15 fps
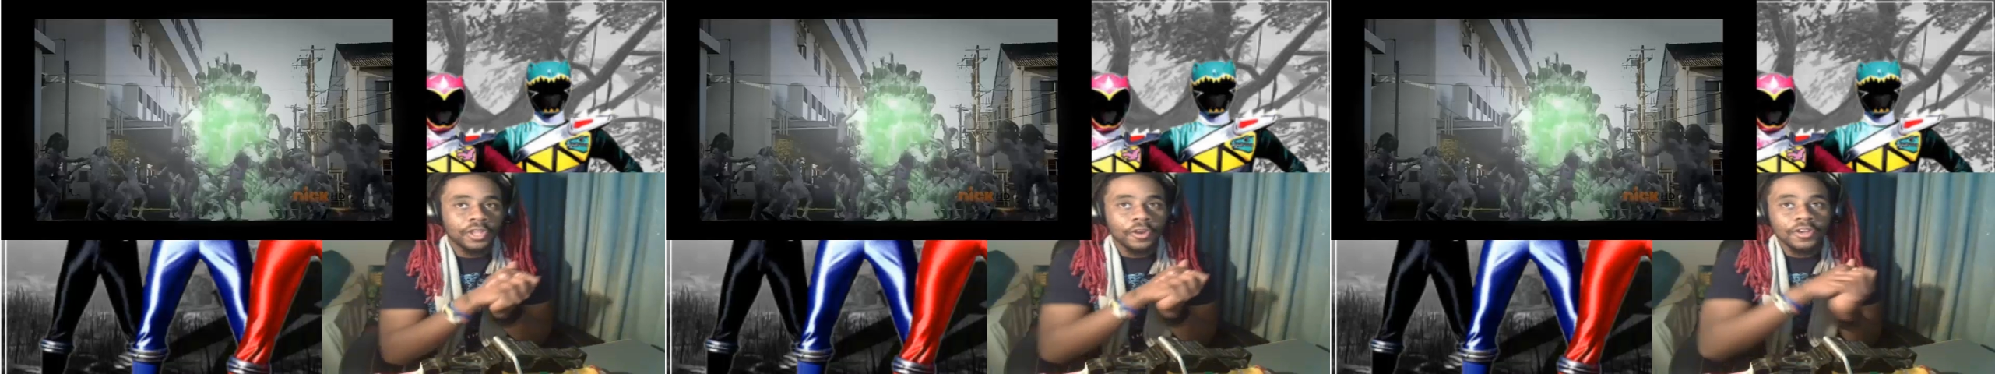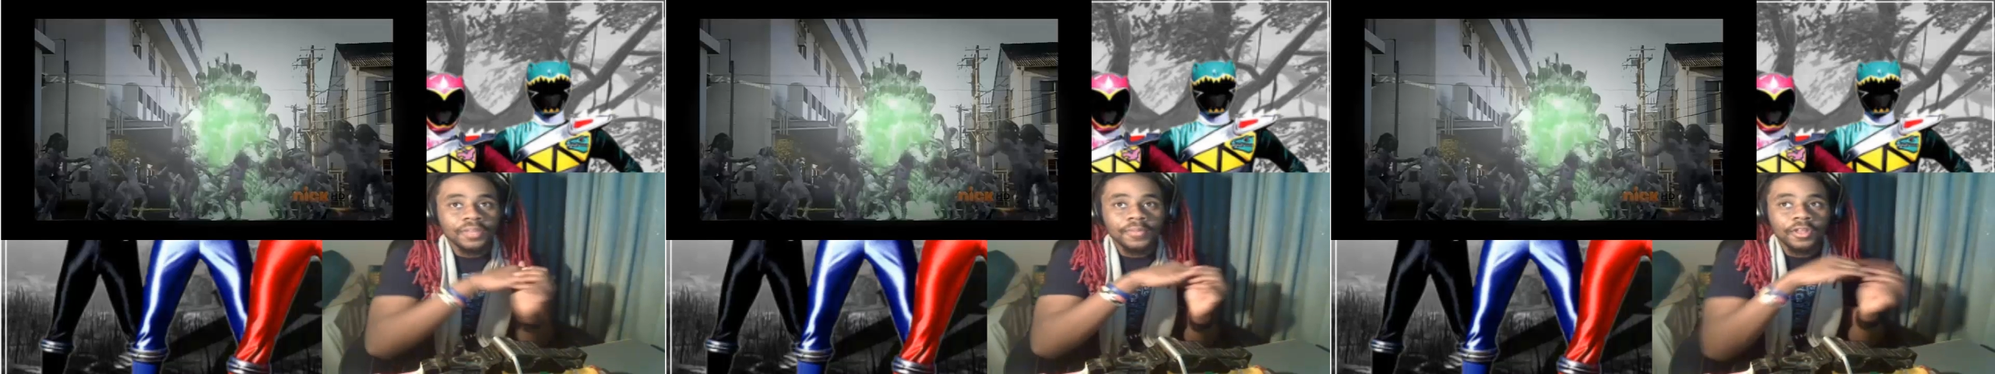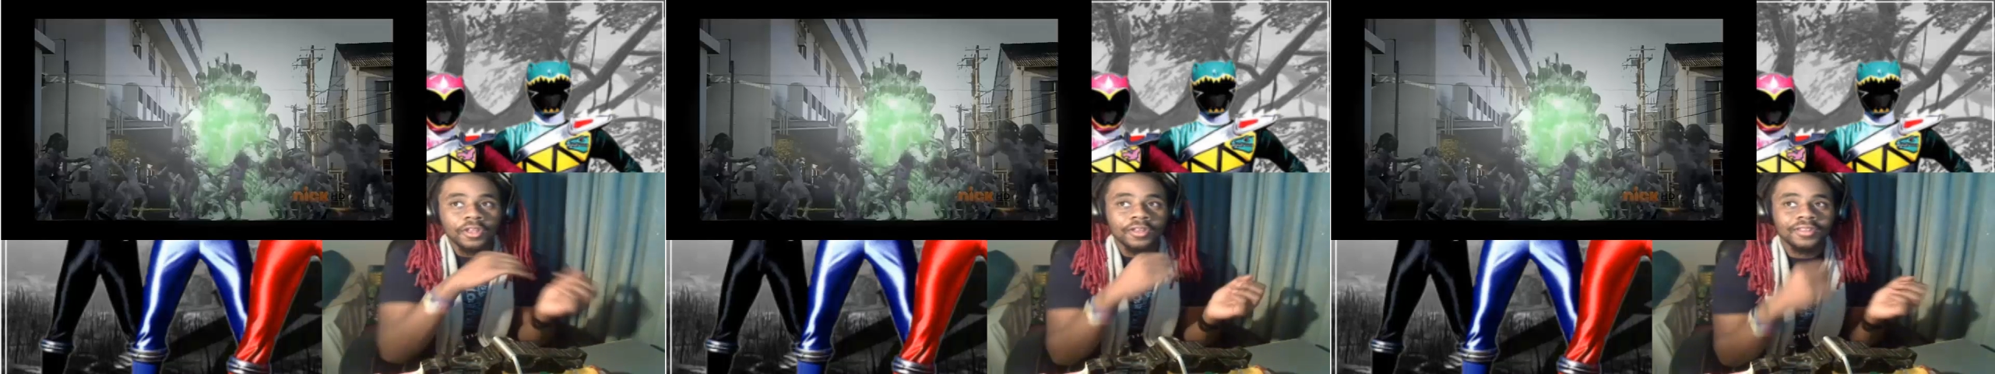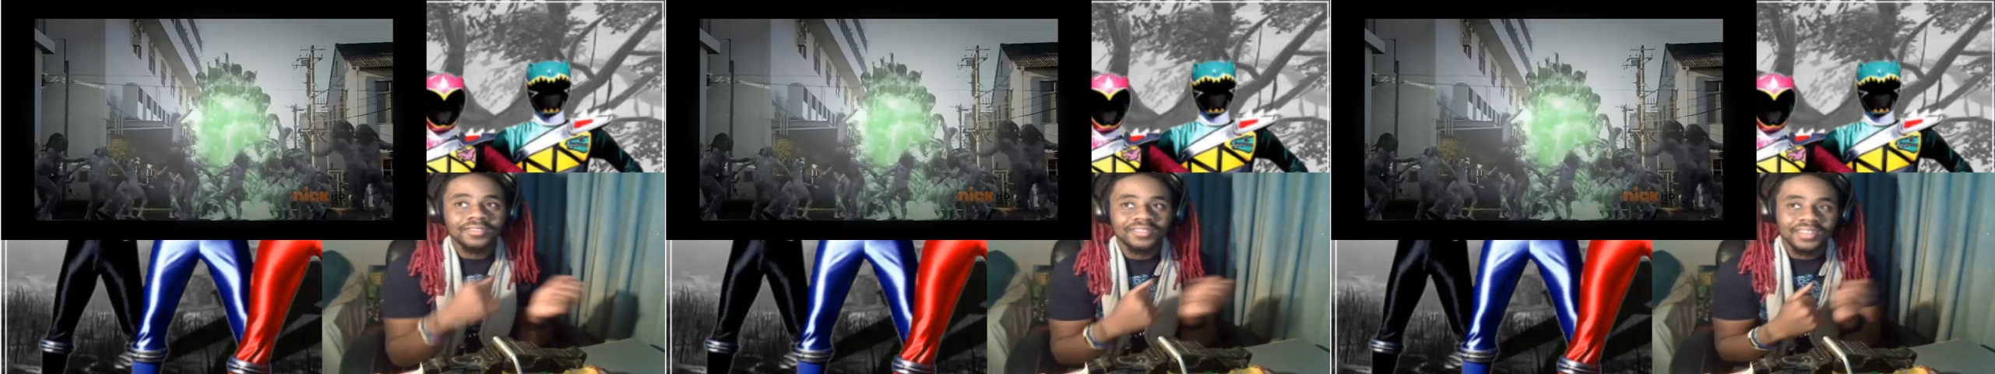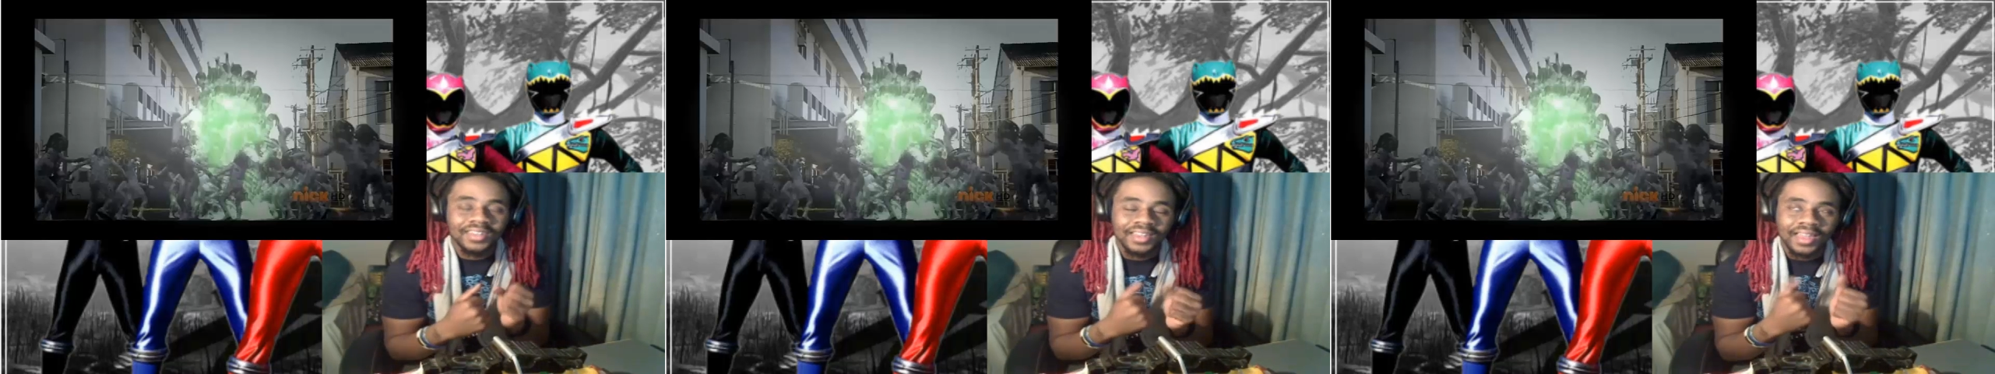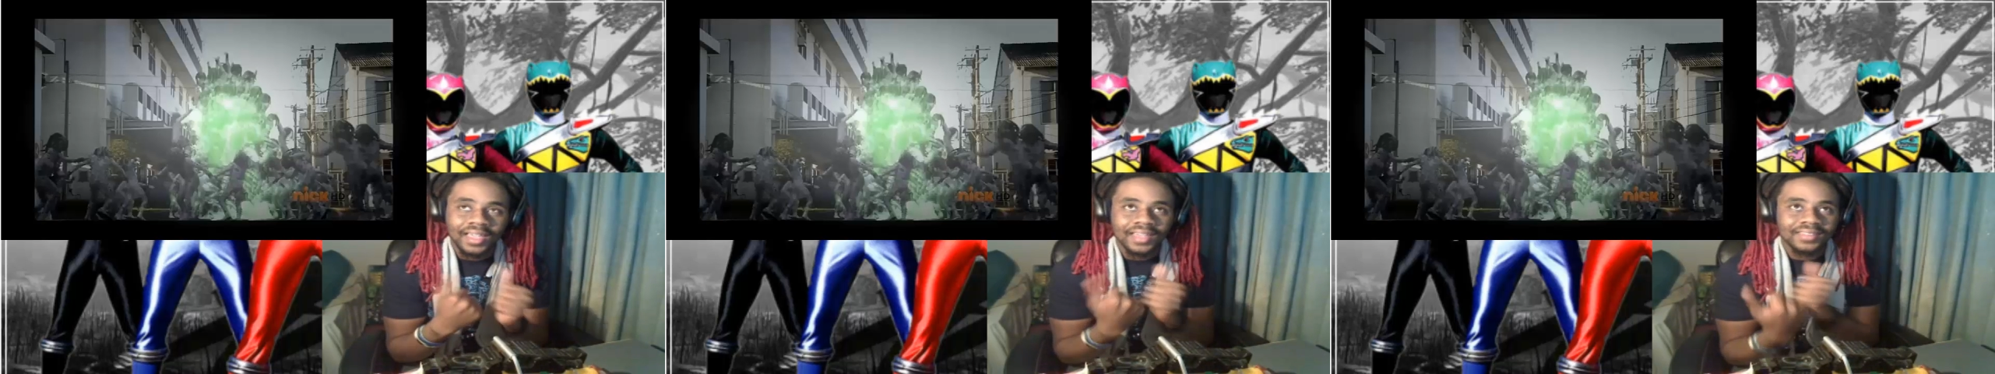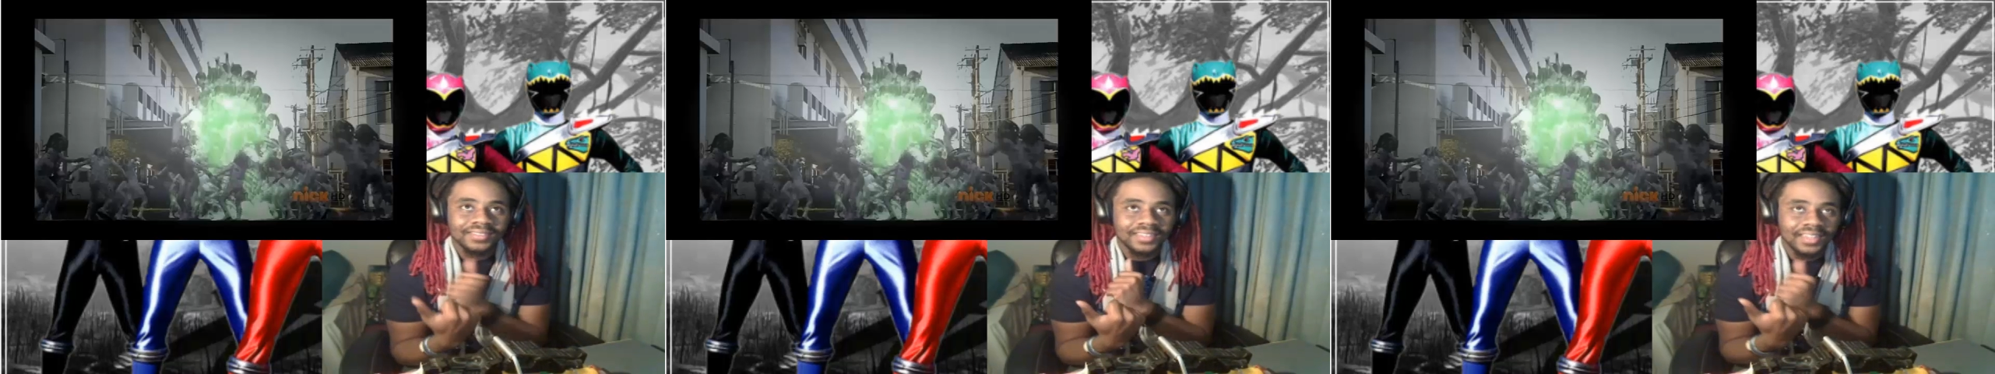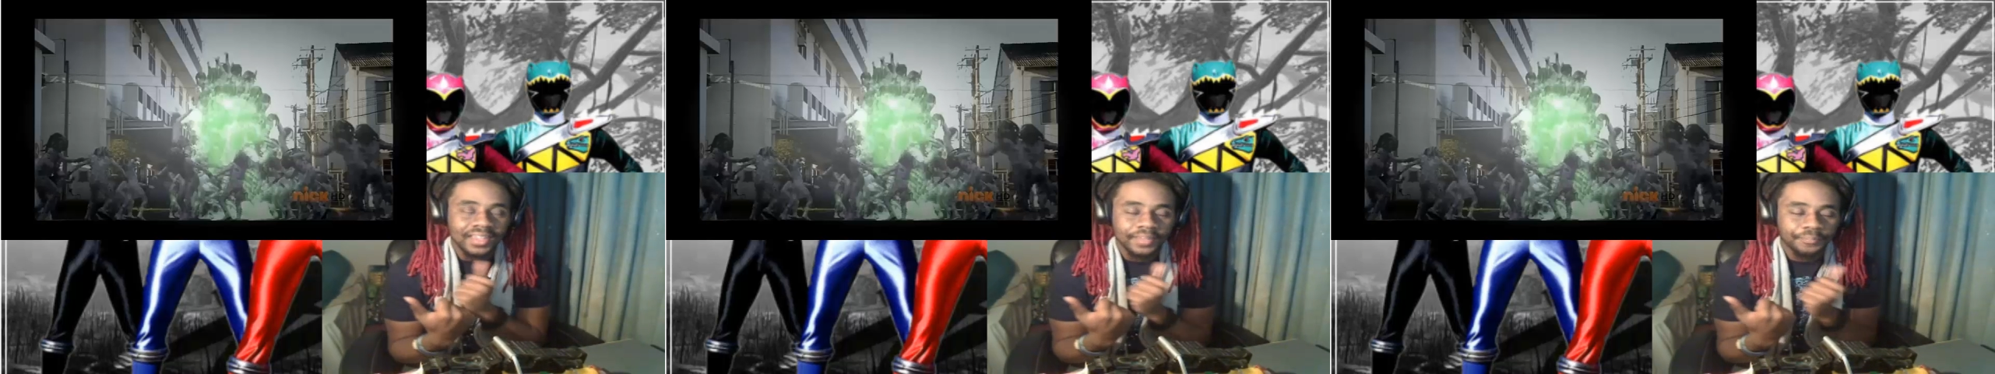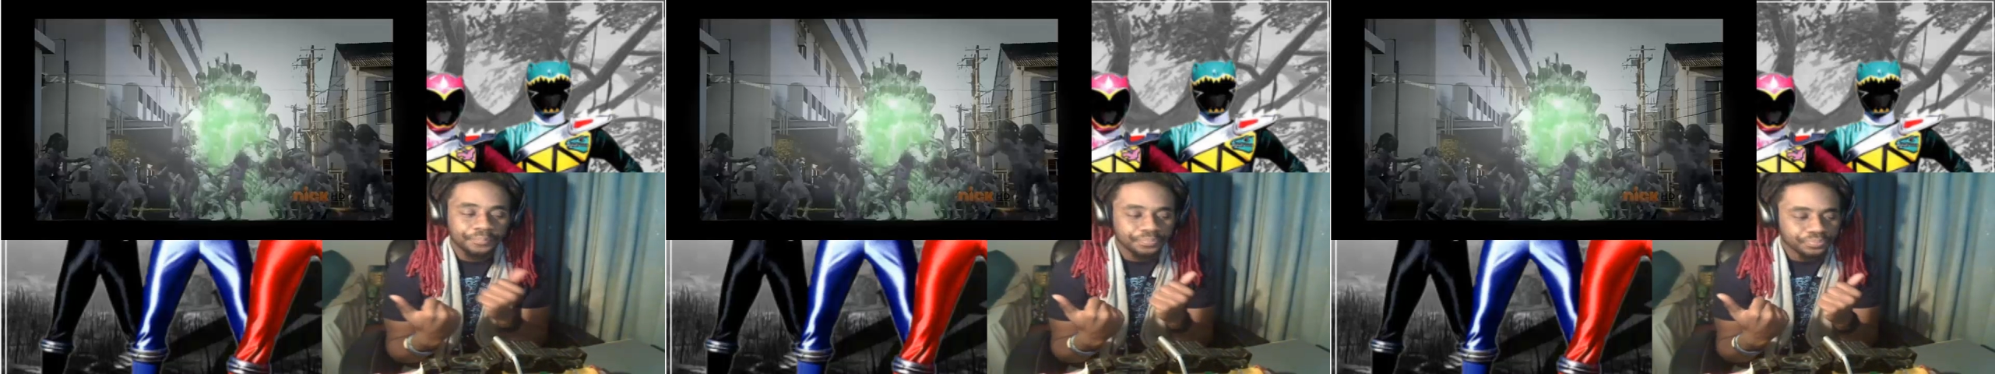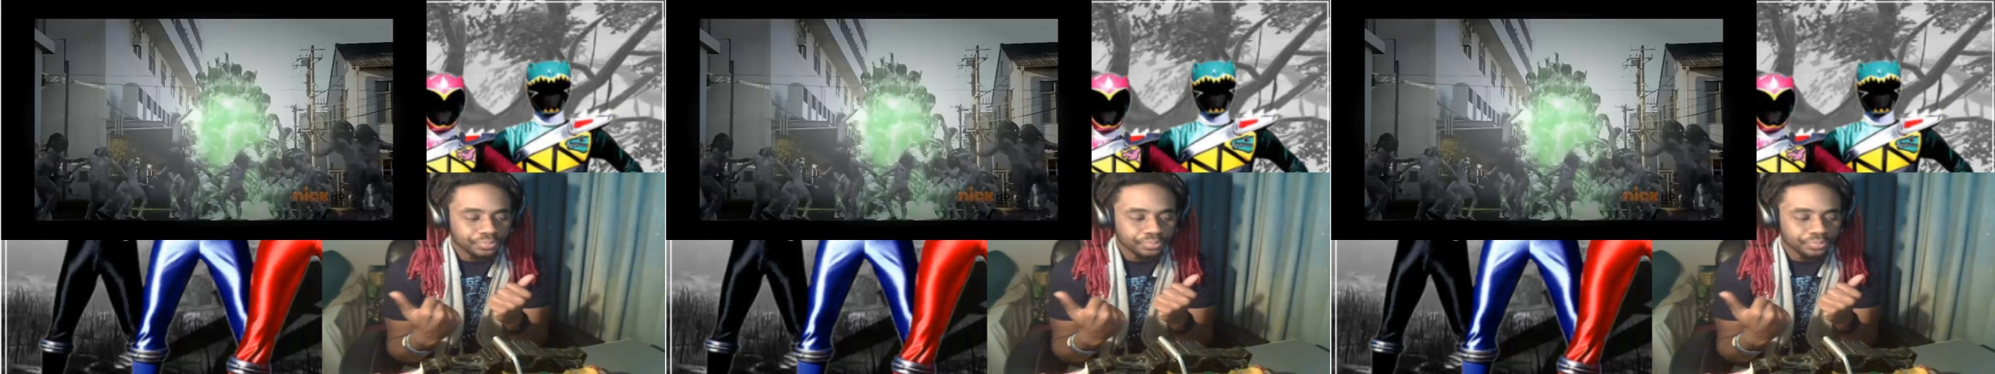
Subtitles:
they're in the middle of the city, like I said.